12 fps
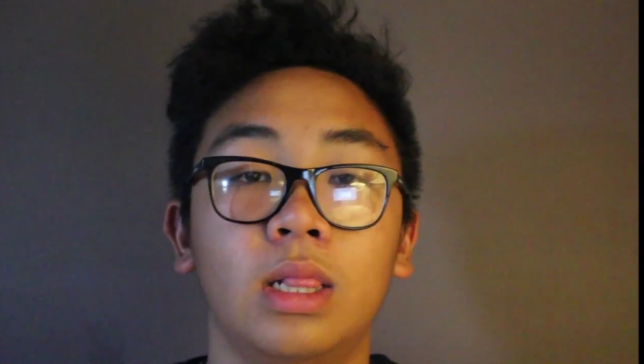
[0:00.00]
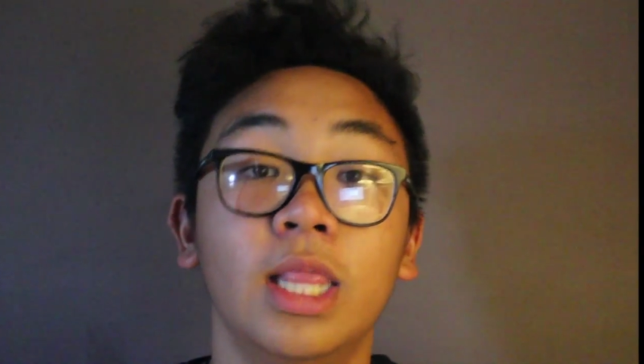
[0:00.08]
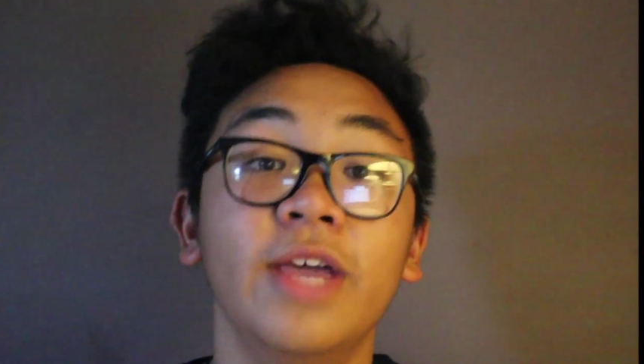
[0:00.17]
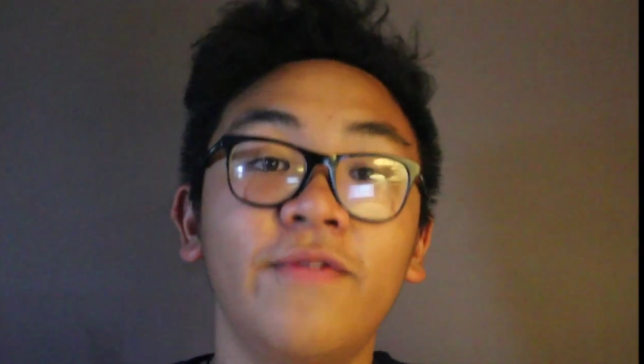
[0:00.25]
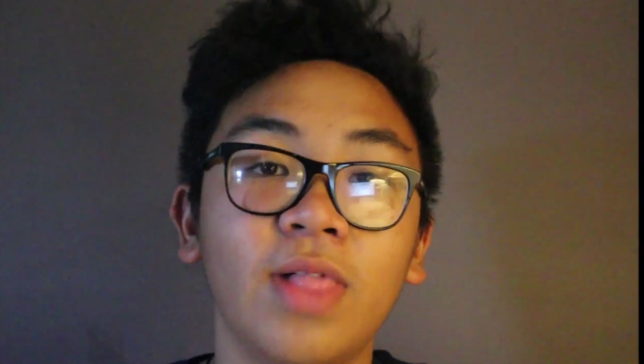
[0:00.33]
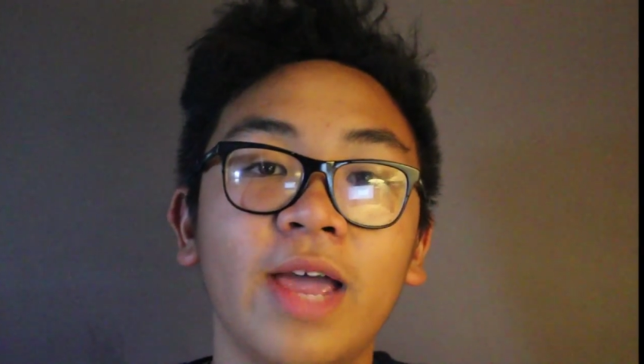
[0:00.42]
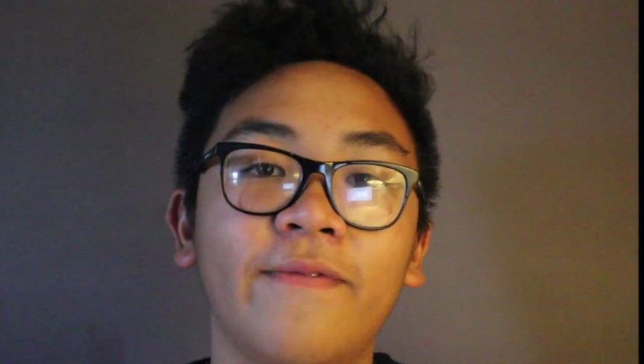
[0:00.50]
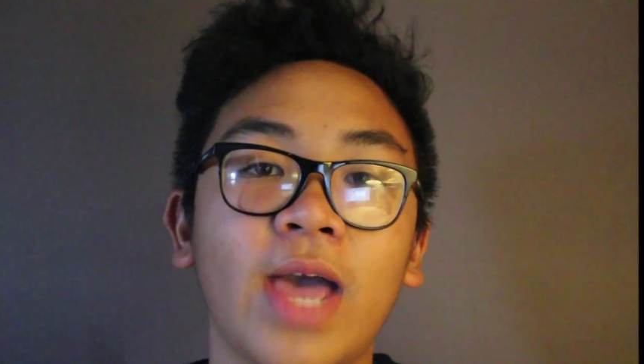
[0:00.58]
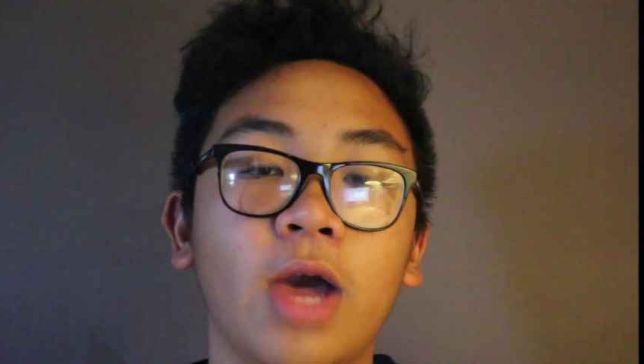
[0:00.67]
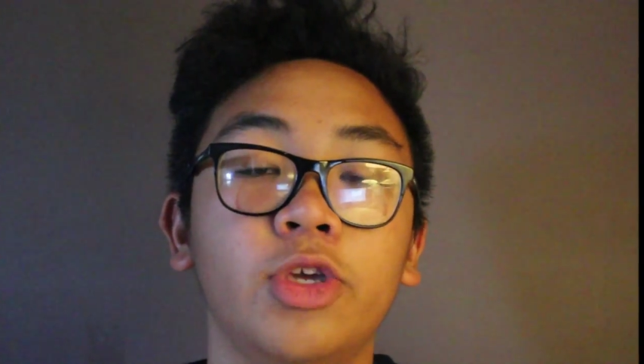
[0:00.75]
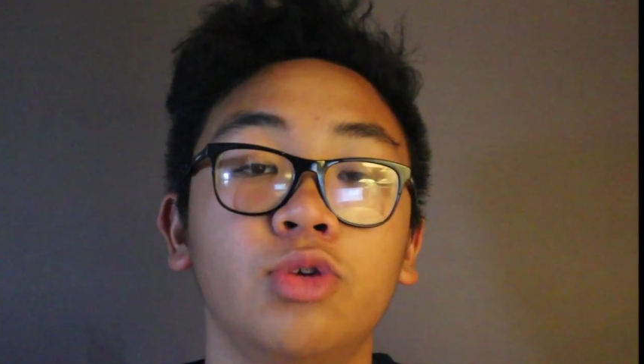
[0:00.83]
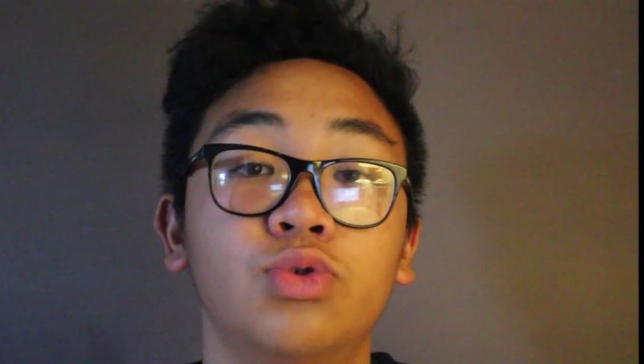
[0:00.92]
Live life
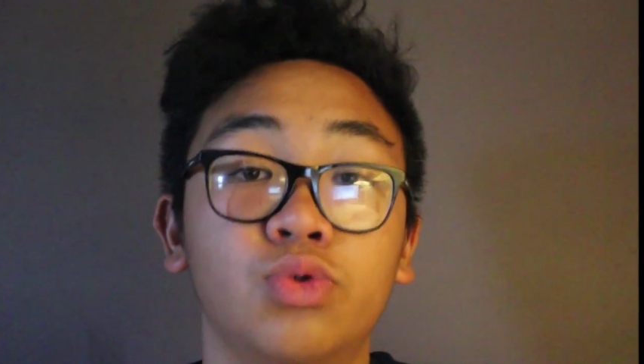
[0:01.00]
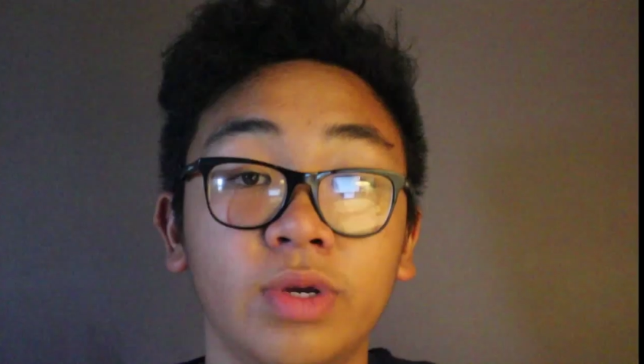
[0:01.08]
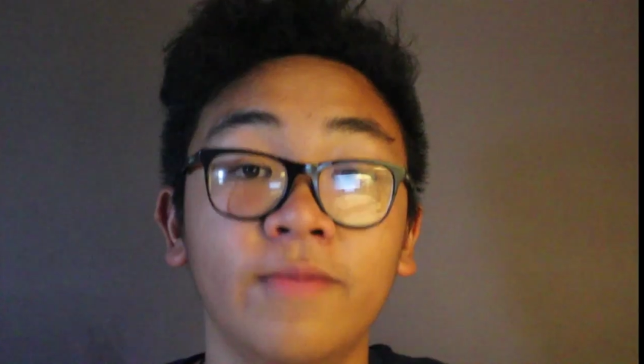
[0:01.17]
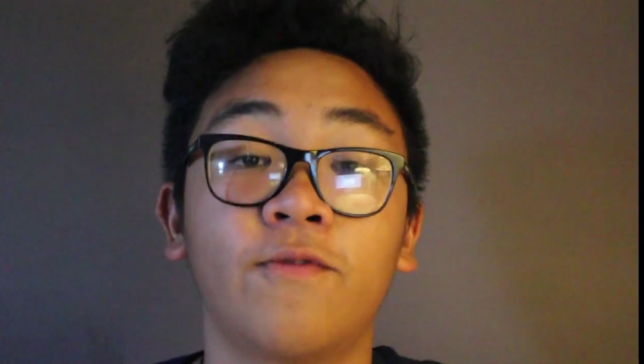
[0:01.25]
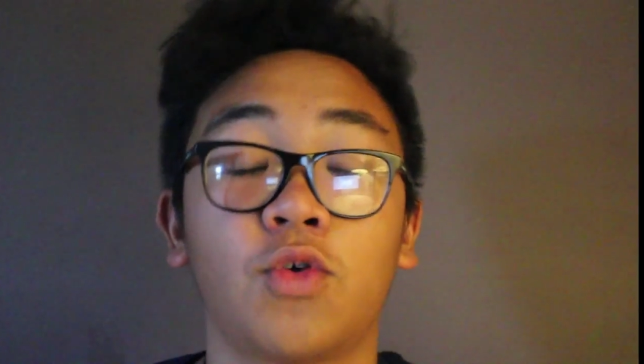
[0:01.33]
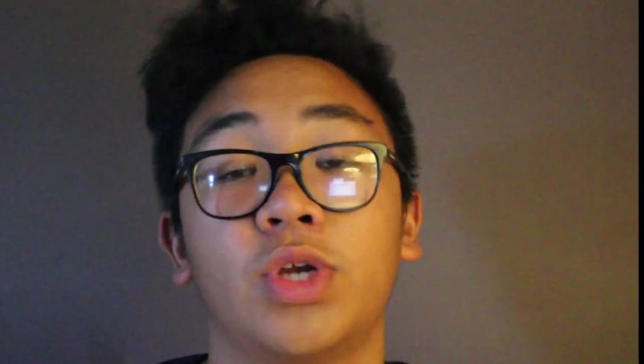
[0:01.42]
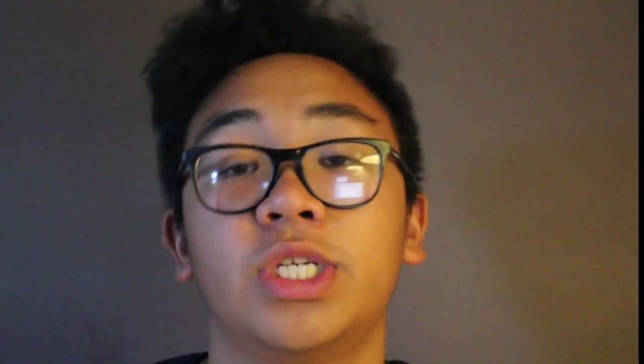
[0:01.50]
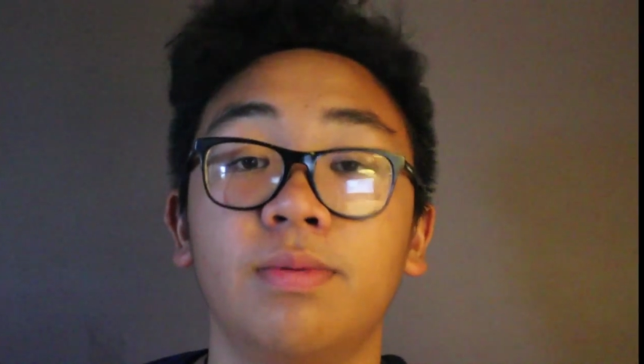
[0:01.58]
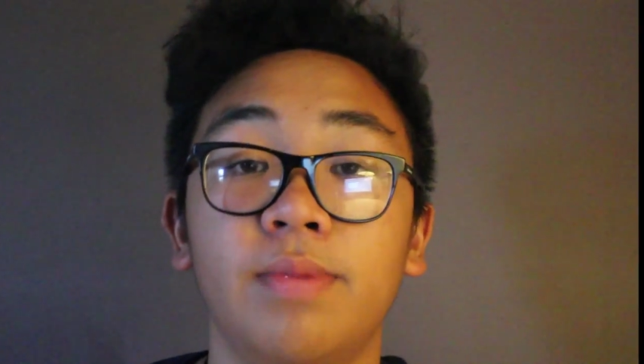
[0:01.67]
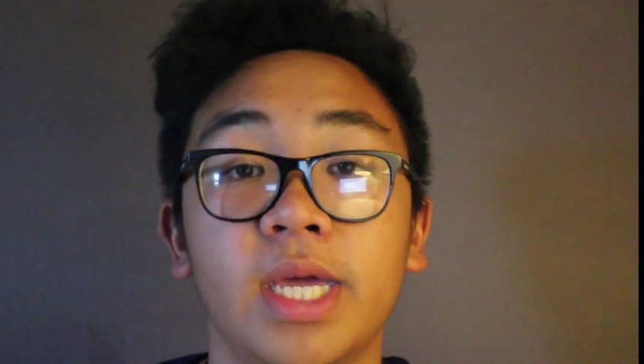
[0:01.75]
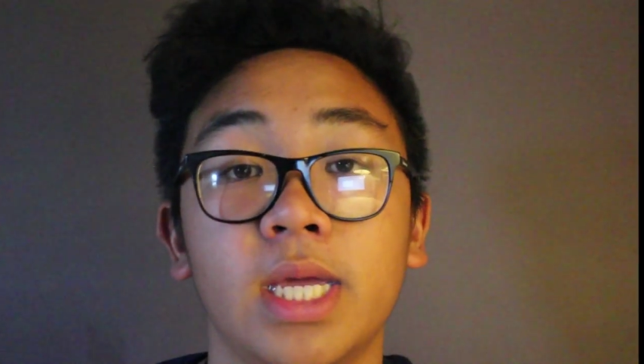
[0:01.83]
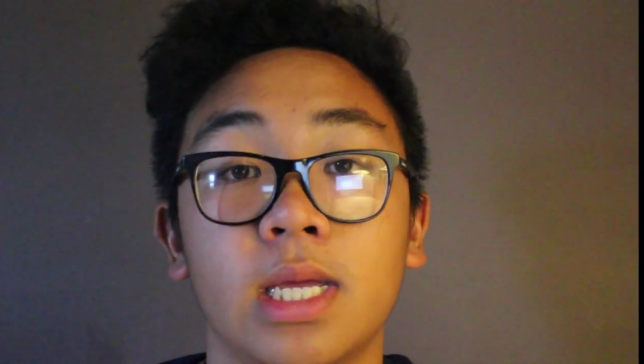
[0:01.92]
how you dream for it to
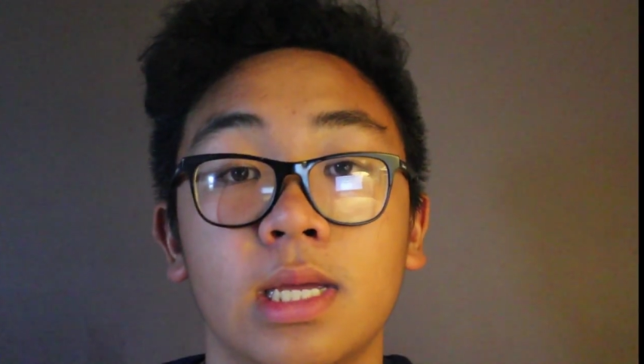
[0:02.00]
be.